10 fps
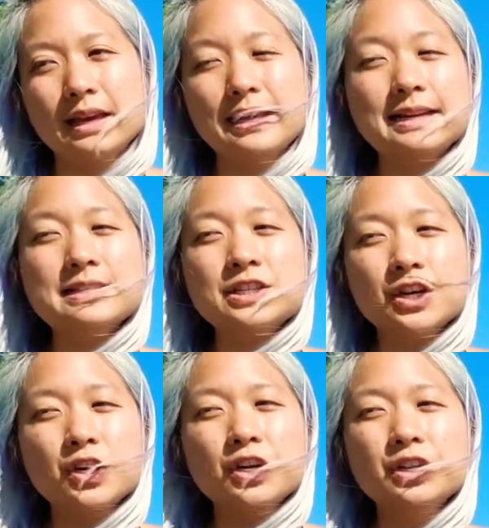and in
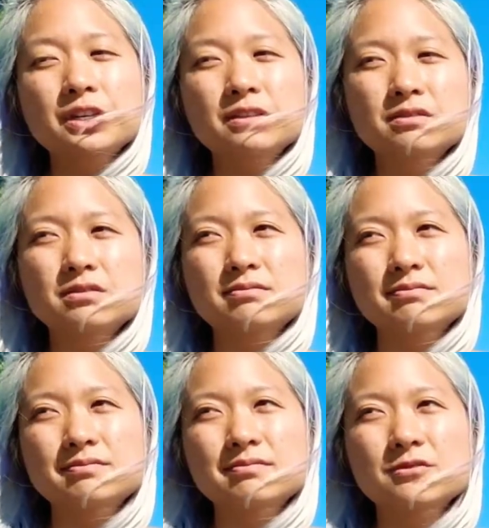turn
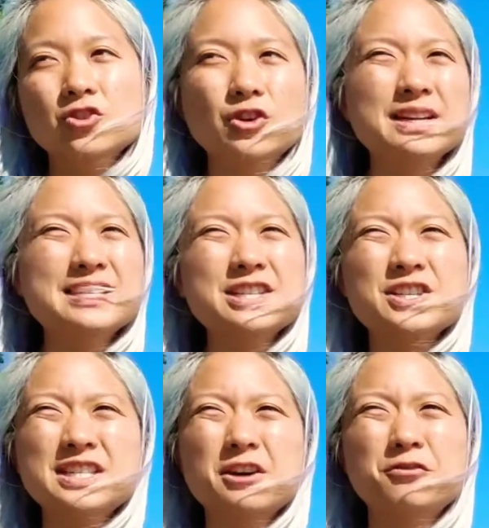trust
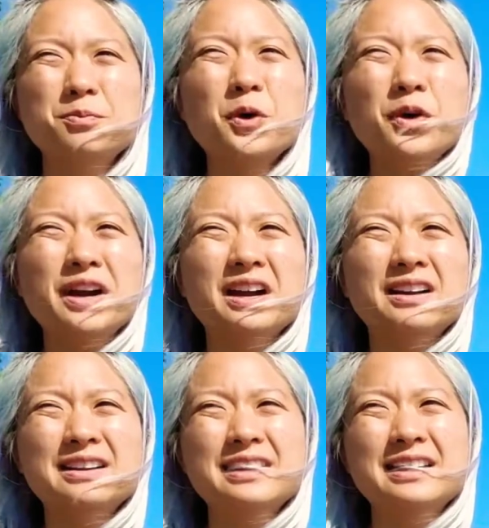yourself more
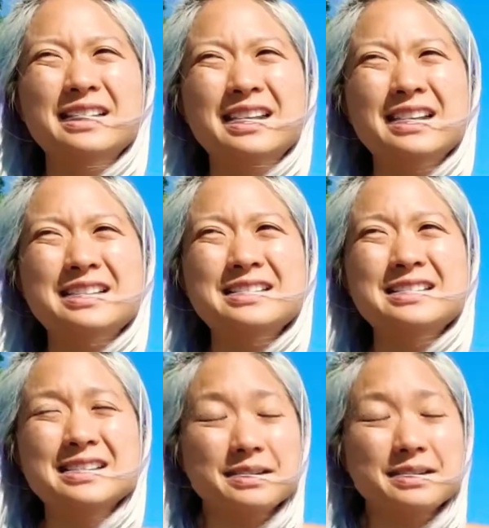and